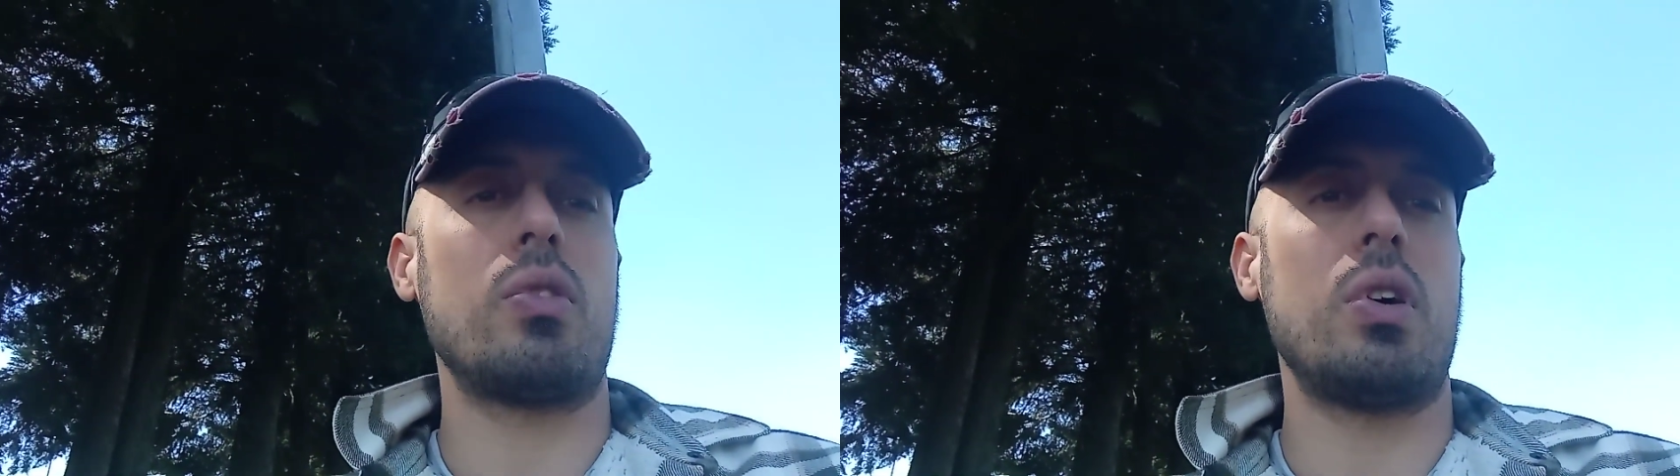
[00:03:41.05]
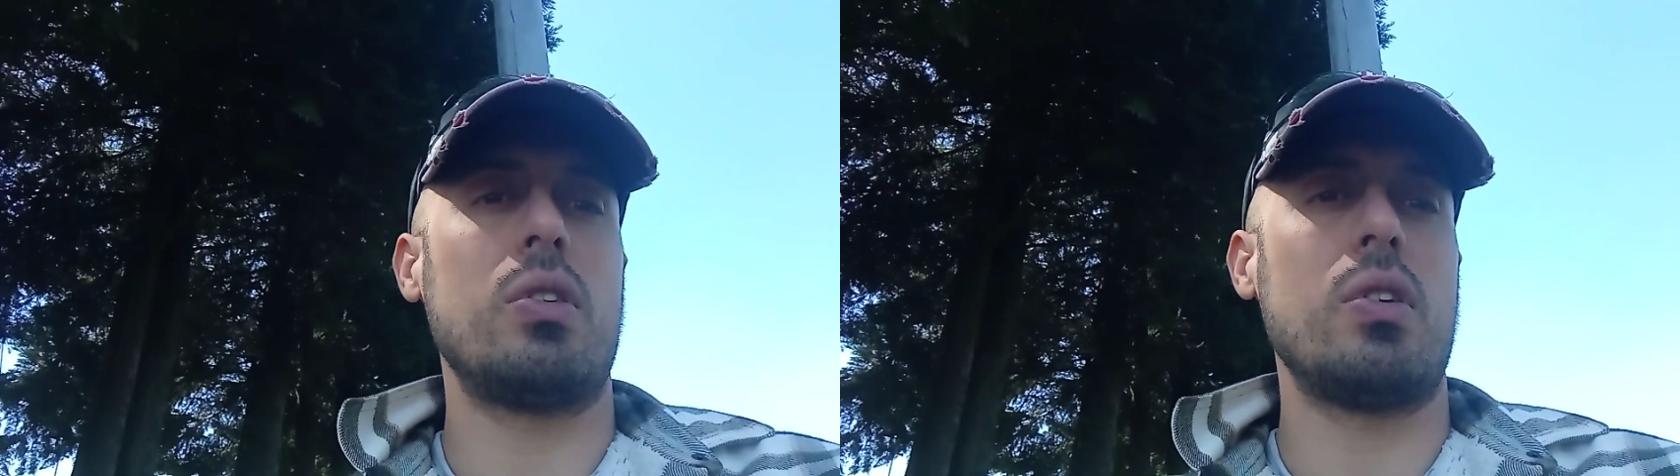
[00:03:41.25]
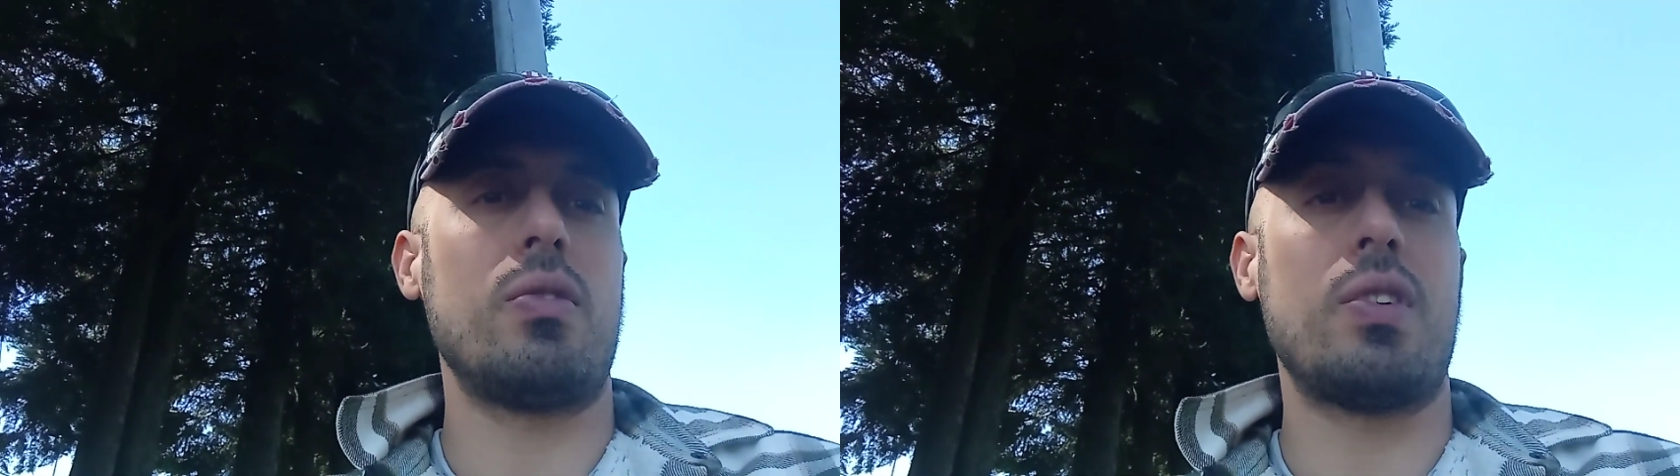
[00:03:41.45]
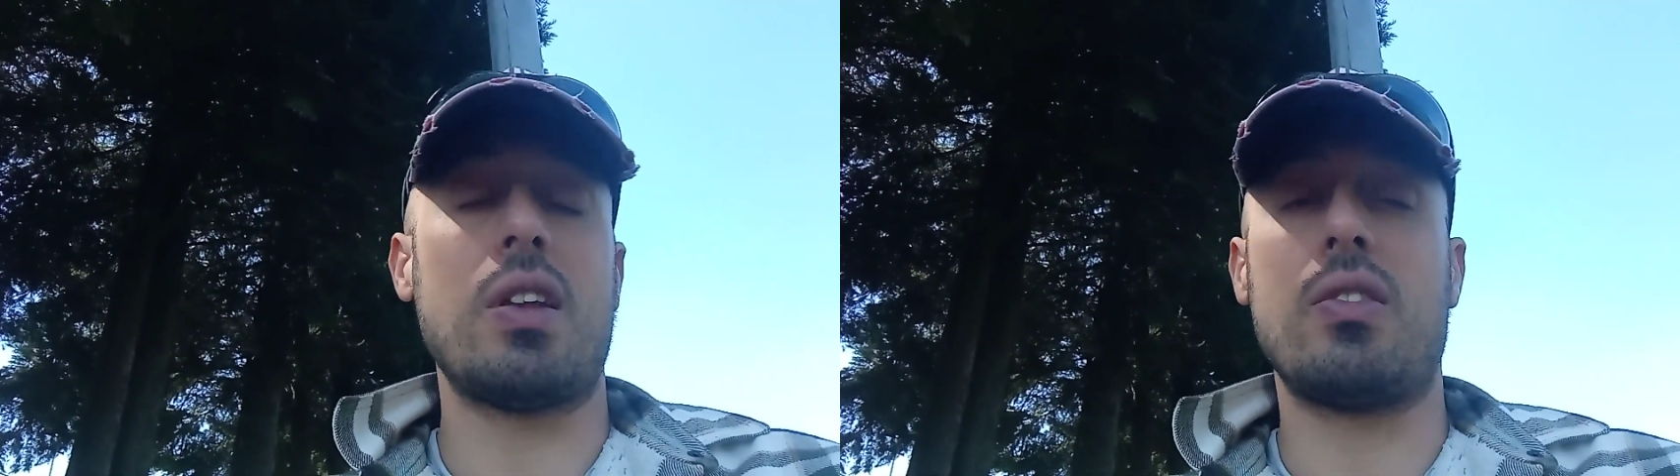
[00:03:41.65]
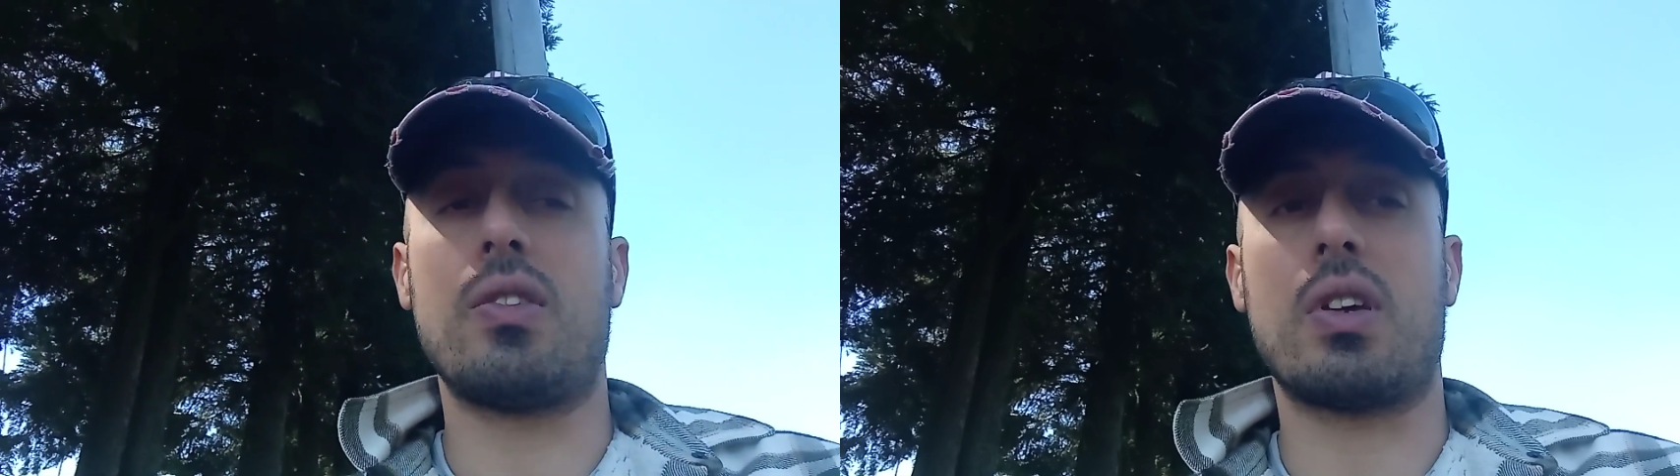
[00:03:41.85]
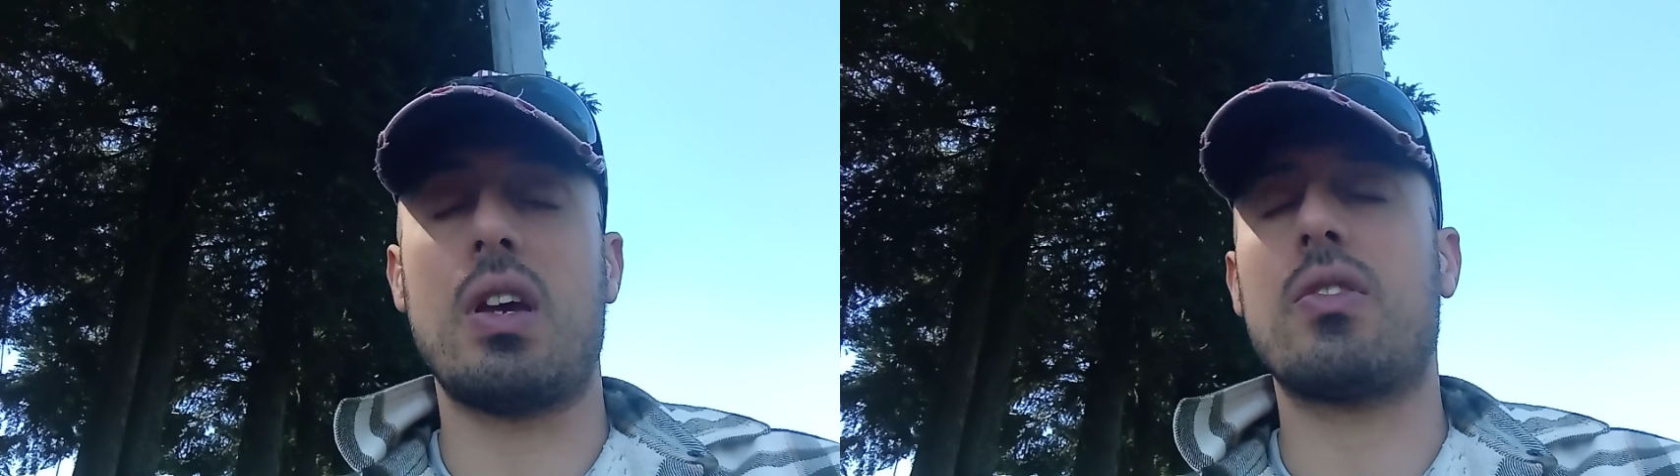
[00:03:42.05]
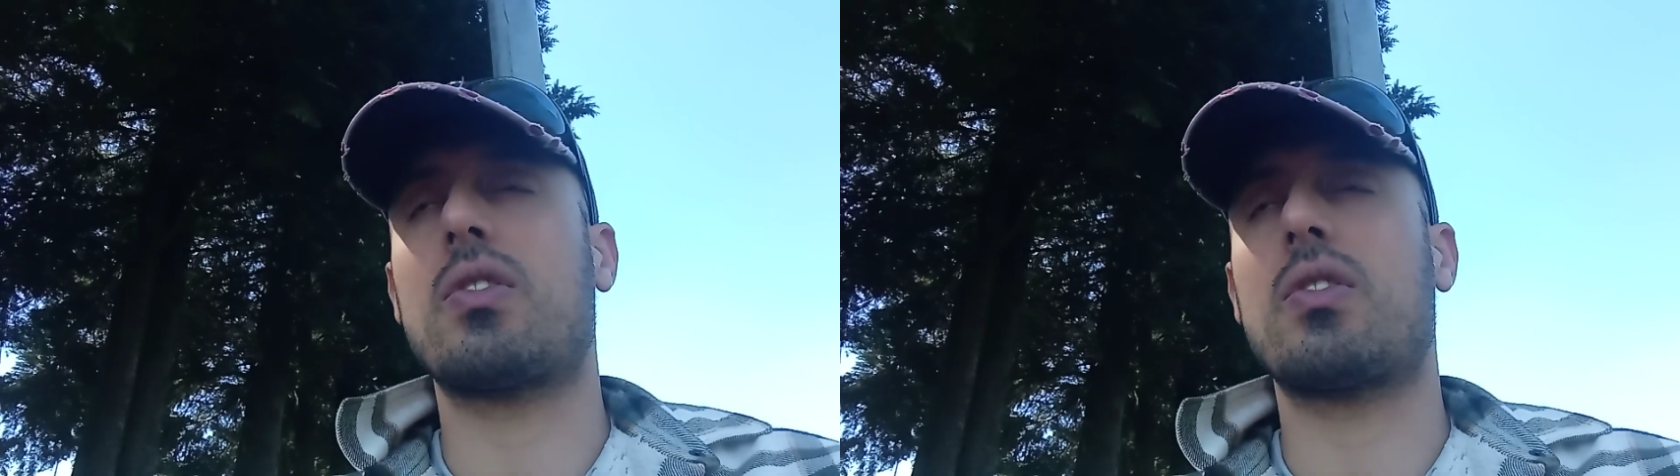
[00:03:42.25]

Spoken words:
And if that is the case,